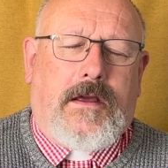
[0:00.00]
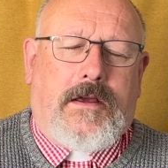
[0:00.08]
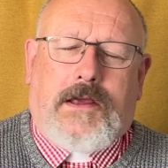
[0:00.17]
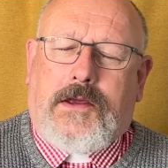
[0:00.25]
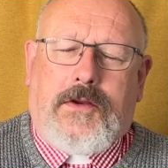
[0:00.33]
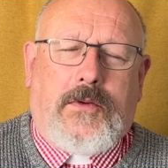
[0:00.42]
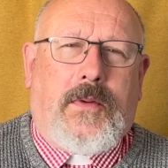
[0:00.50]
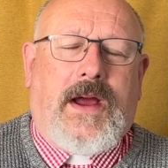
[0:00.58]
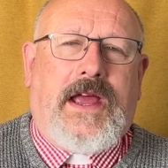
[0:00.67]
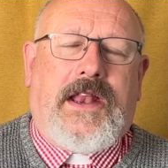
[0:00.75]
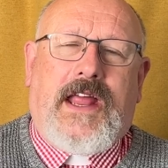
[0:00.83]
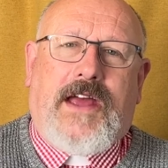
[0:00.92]
Go your
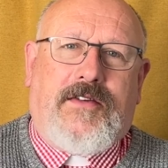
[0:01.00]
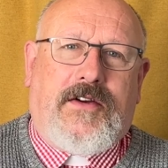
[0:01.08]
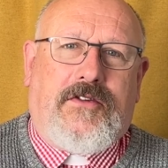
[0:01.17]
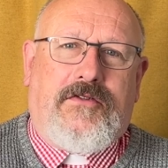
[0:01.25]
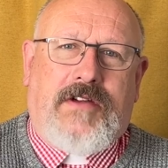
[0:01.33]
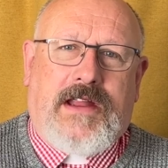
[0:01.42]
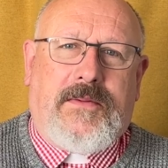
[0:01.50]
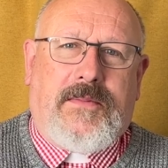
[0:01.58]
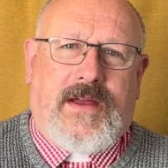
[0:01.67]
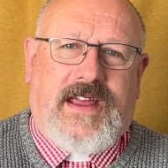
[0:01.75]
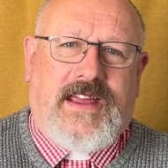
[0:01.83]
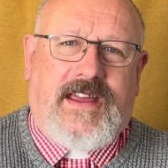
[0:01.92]
way and have a great
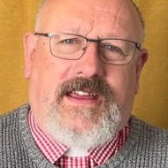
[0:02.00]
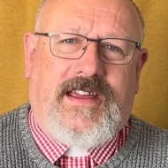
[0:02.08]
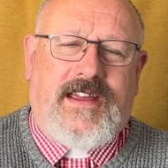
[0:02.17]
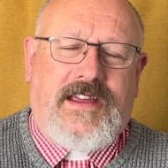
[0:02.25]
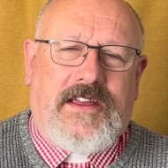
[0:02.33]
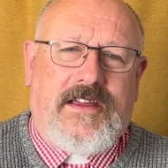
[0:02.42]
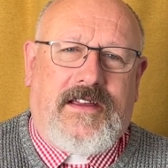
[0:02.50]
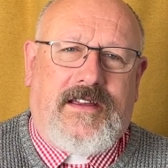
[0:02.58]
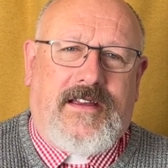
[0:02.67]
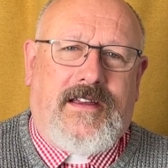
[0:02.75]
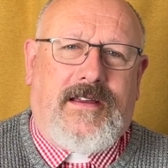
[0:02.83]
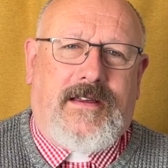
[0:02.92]
week.
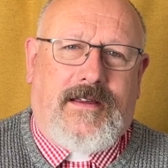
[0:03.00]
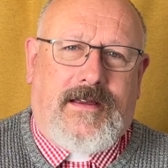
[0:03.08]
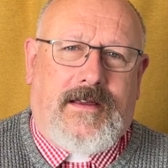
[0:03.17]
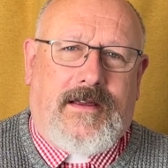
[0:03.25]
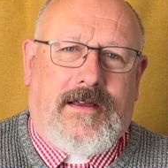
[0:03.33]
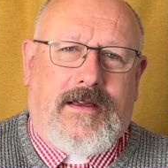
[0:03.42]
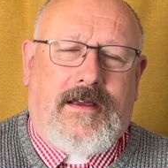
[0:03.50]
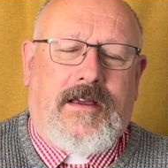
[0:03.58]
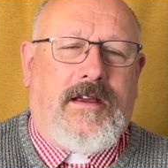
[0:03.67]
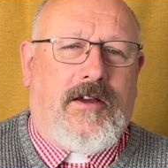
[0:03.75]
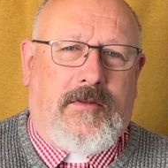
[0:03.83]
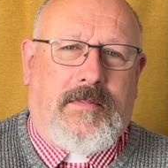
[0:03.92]

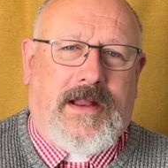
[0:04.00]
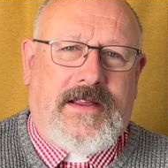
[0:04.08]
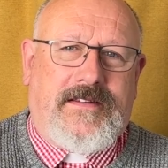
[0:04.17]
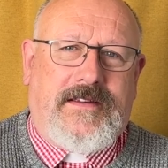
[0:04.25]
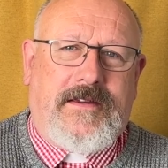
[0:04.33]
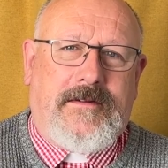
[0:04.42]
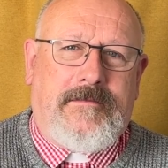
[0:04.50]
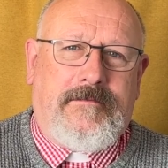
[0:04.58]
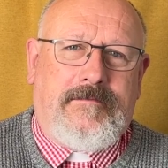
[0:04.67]
And God bless you.